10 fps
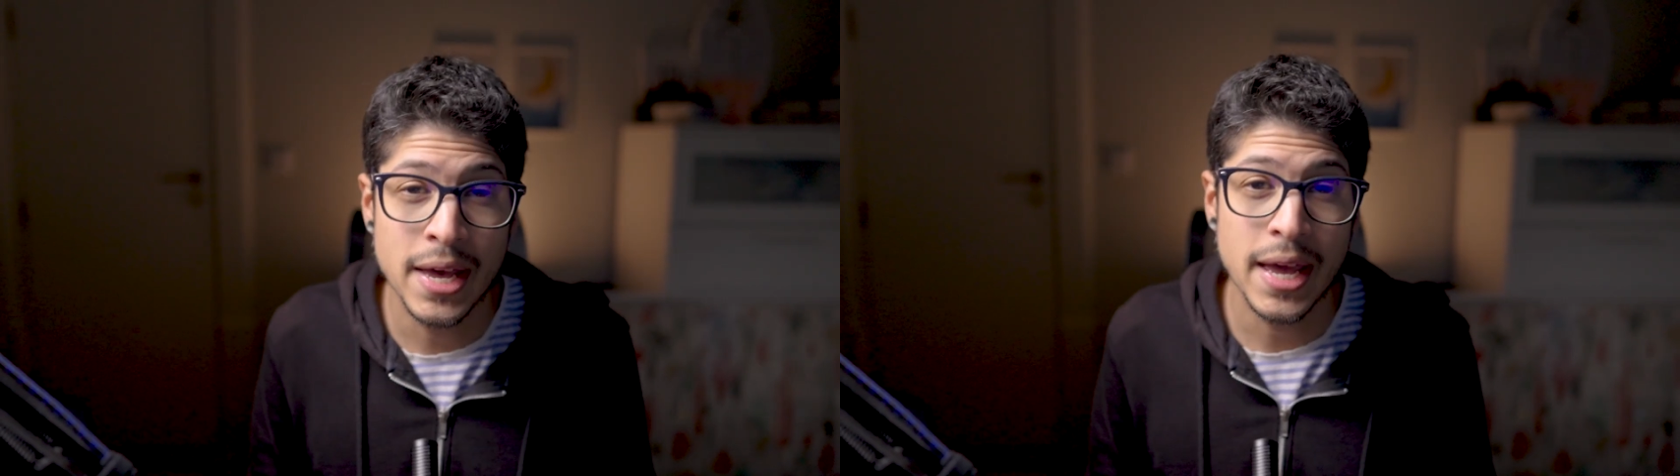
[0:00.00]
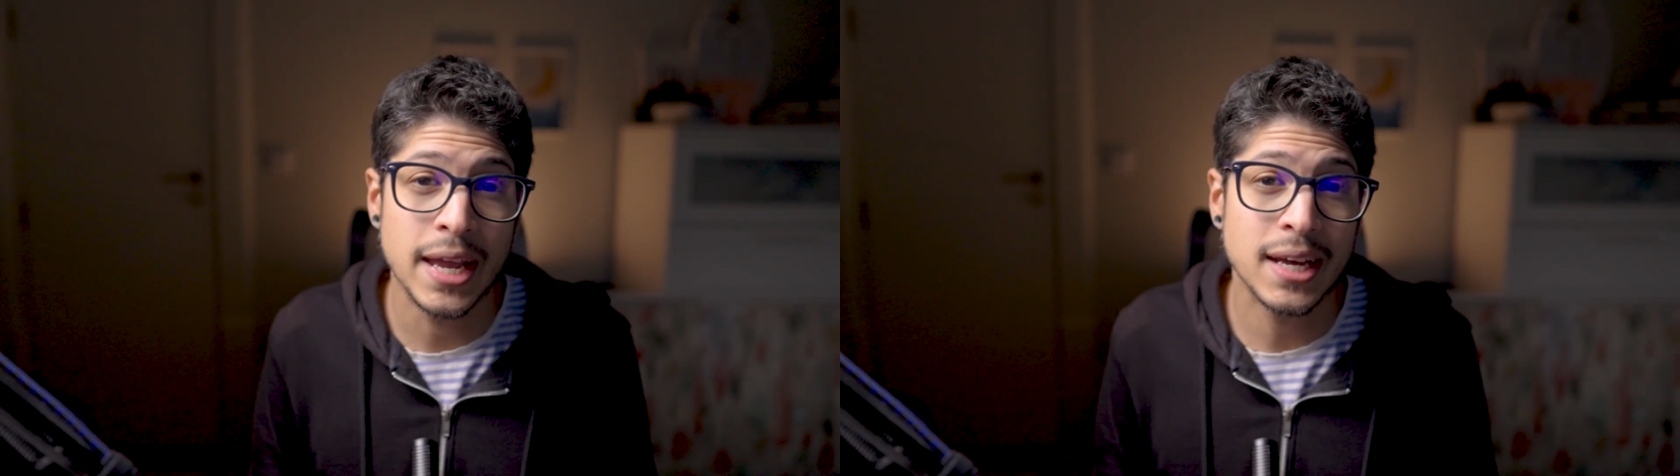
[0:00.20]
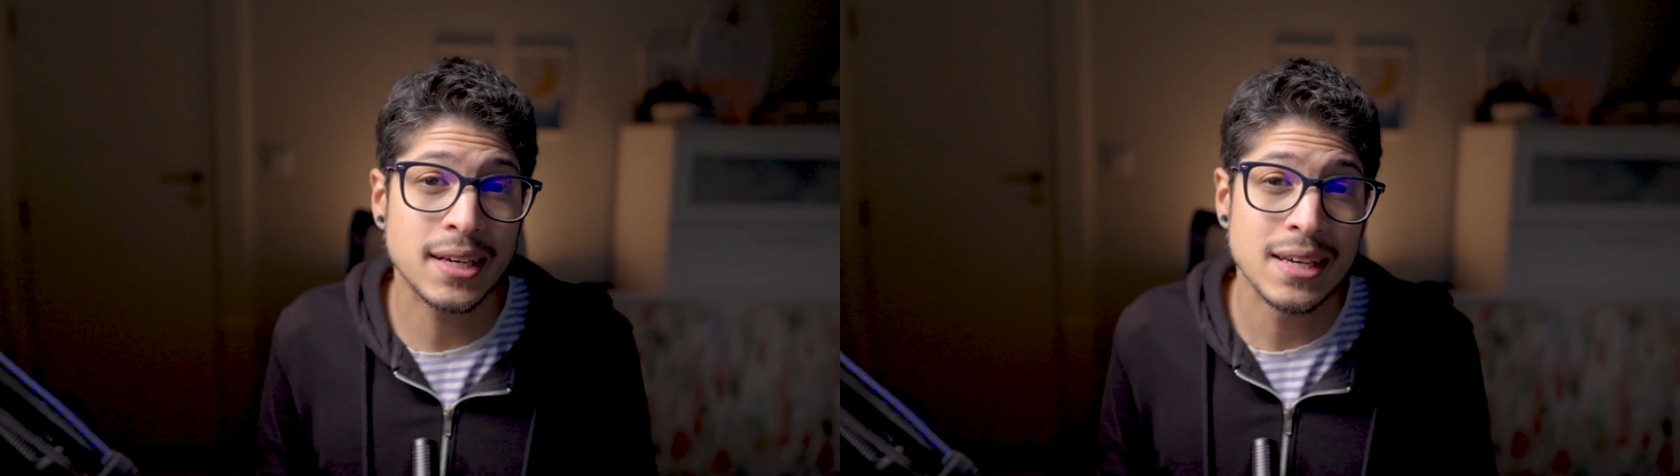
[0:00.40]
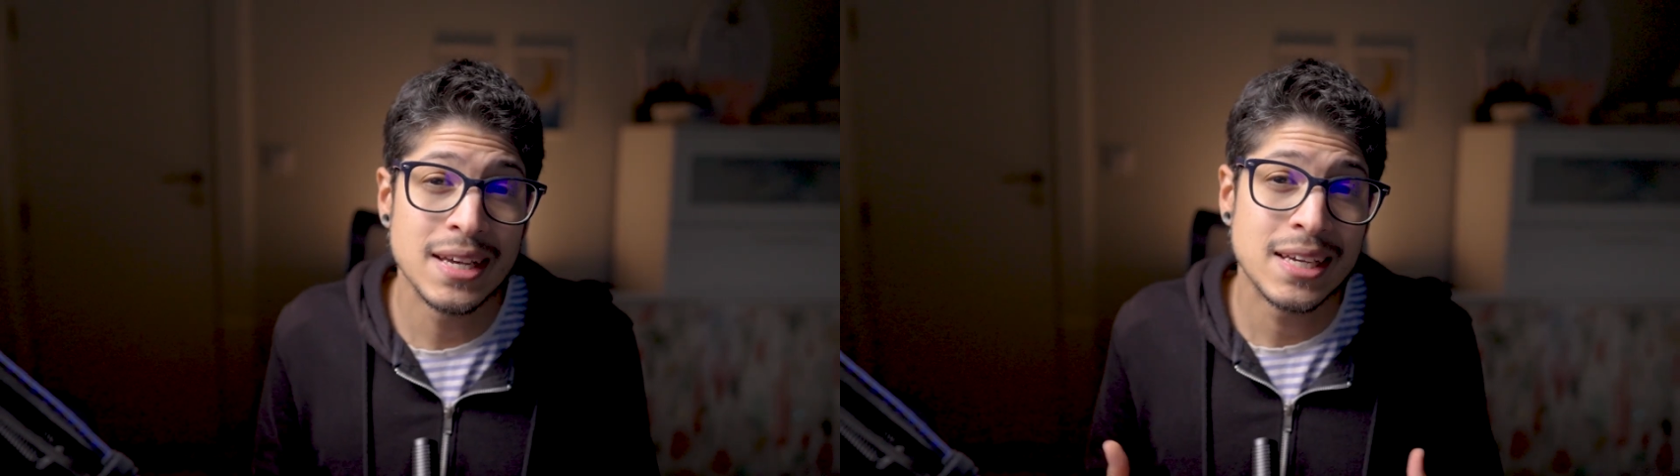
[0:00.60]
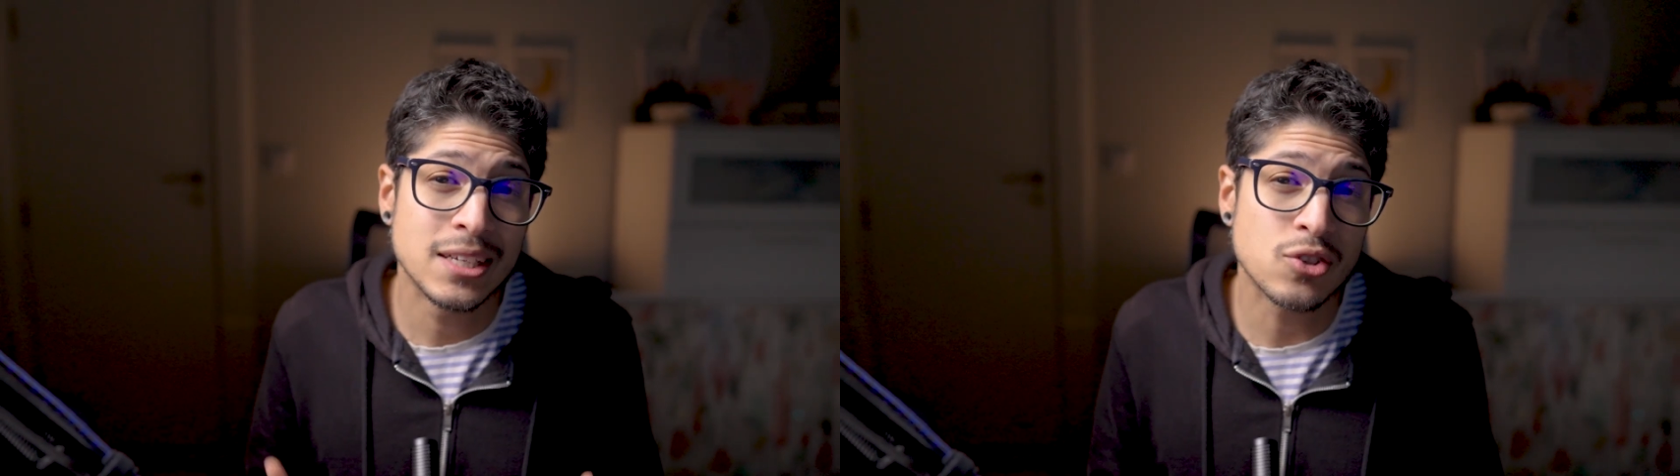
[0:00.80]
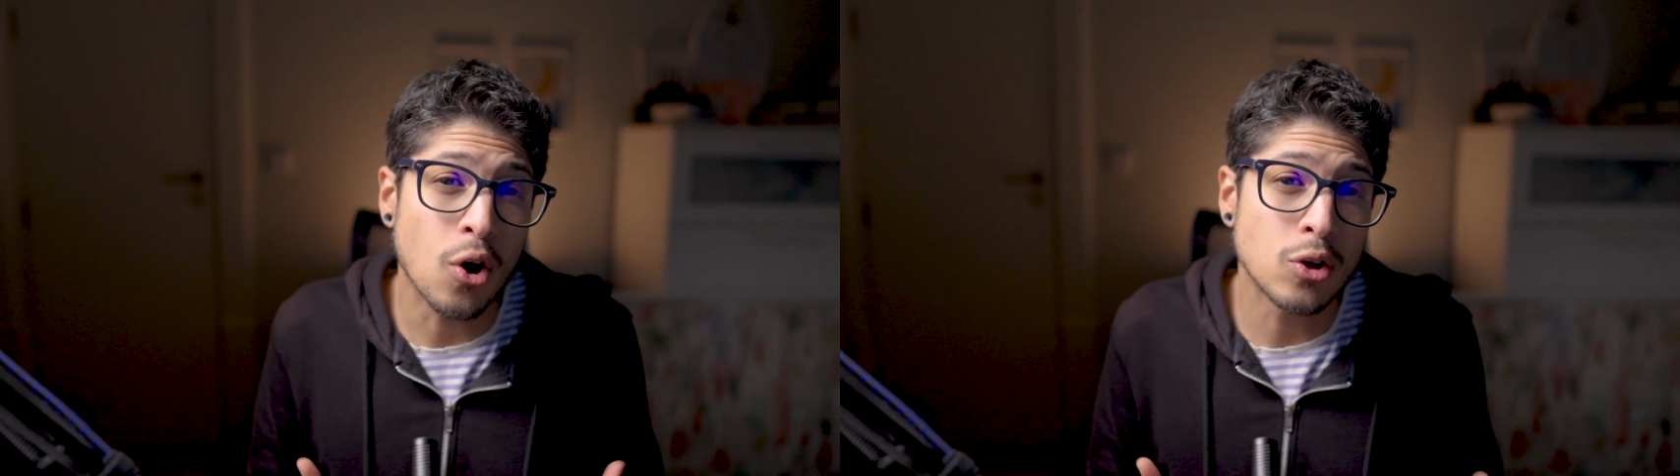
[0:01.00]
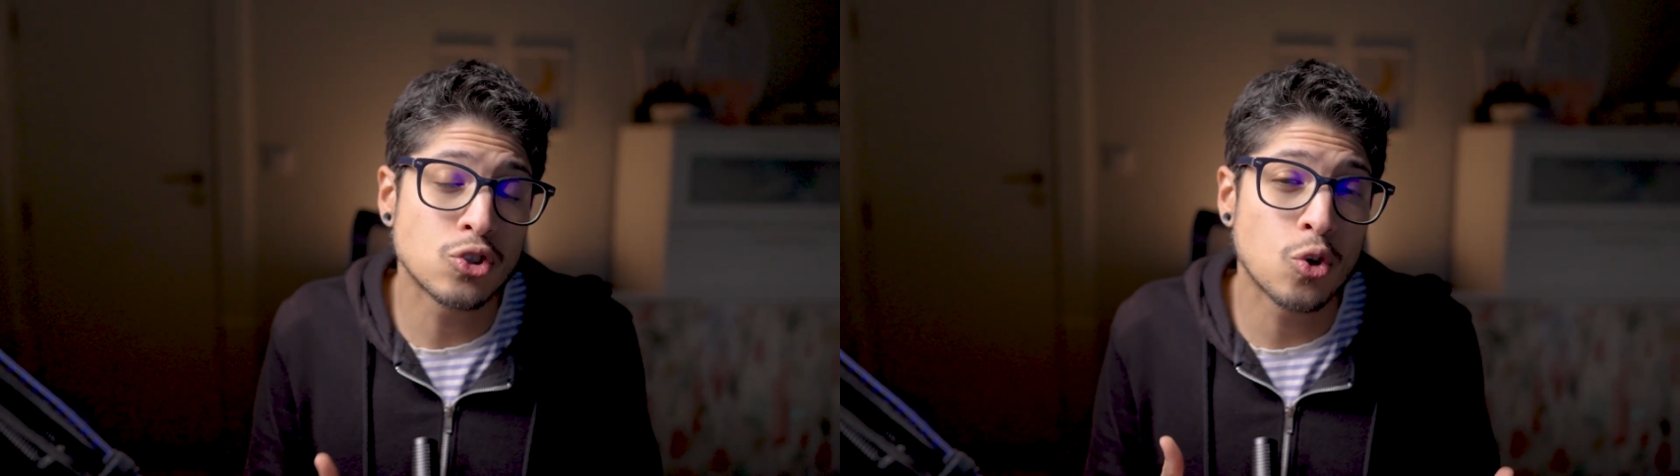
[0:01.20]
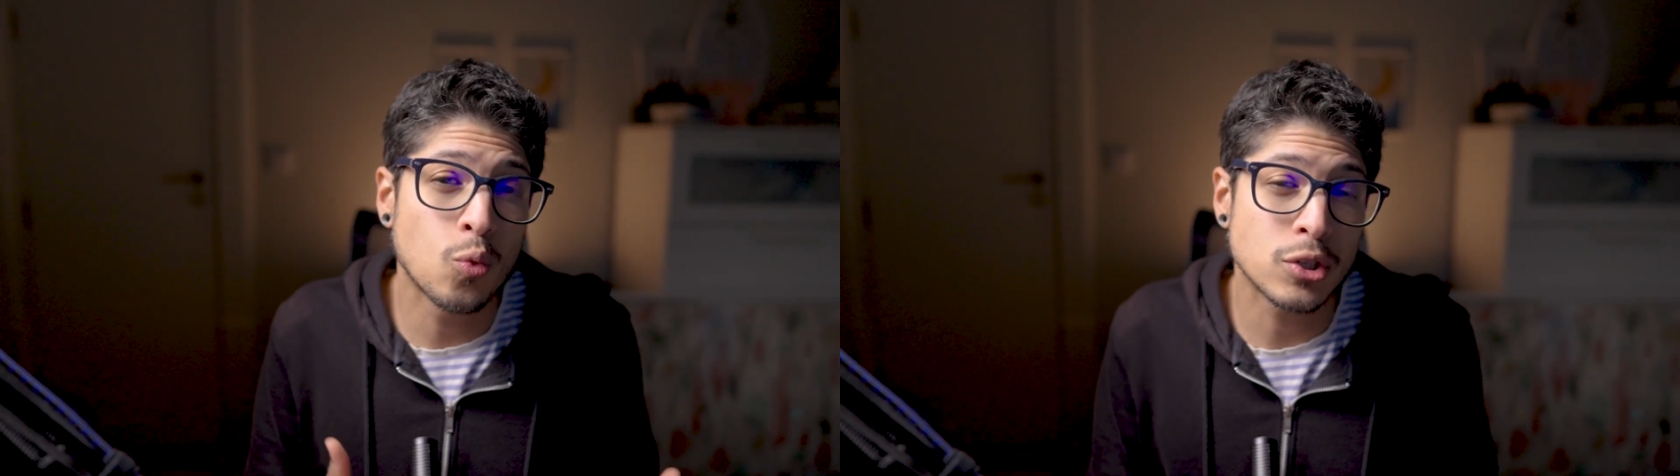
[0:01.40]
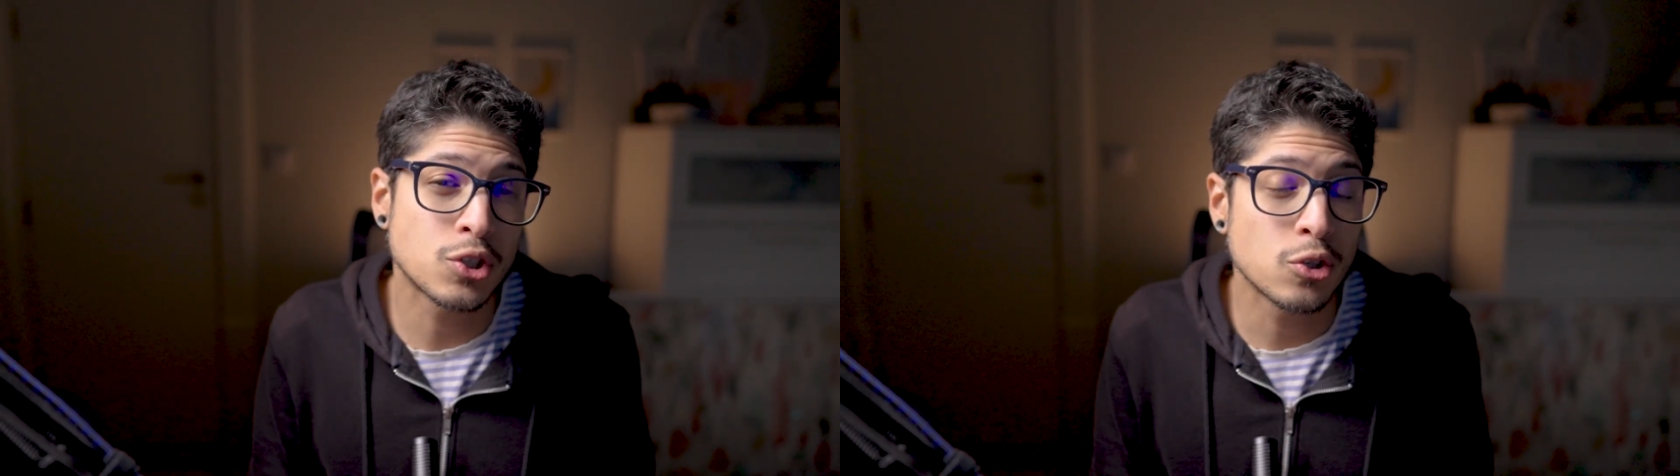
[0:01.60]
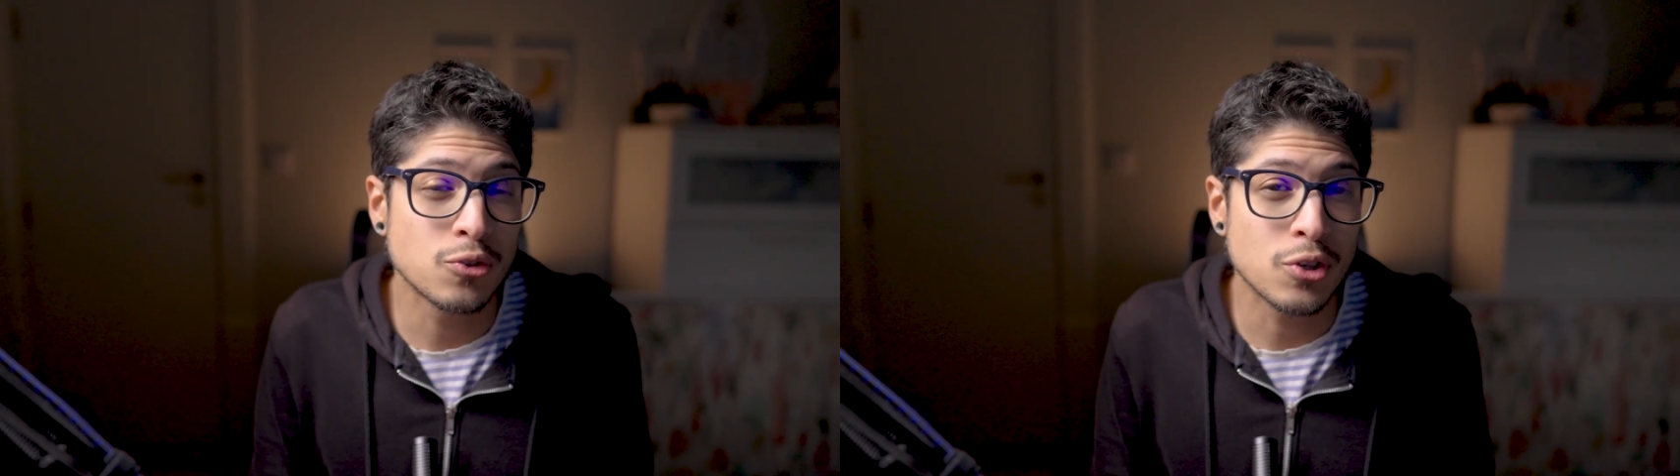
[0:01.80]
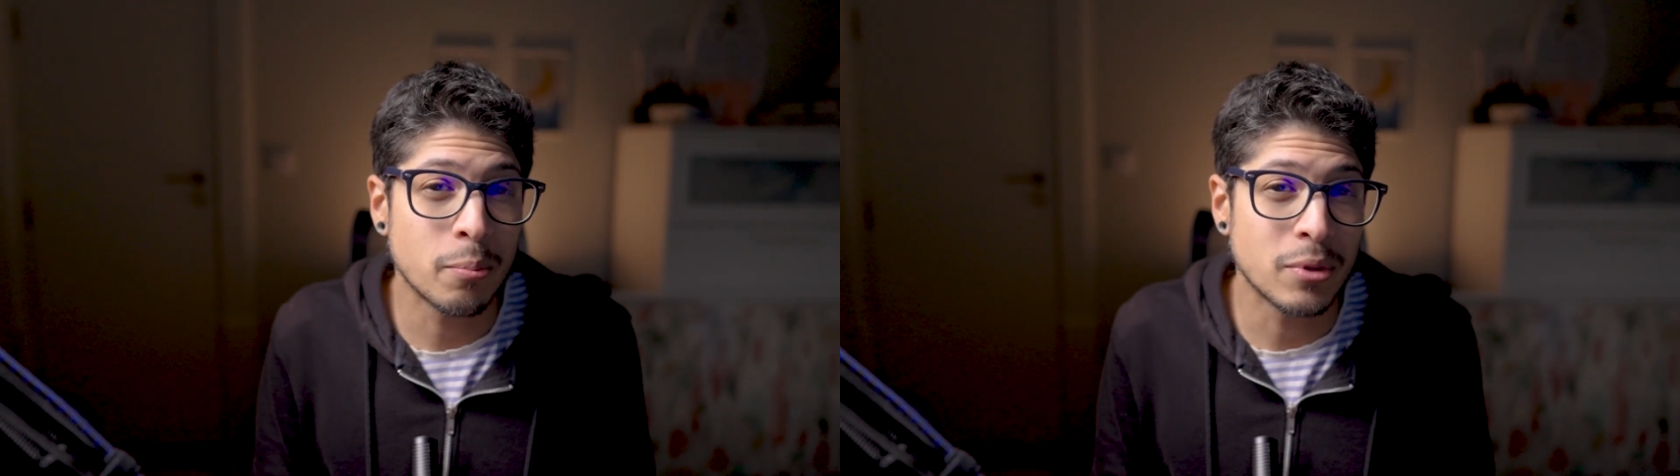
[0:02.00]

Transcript: and it's also what shows up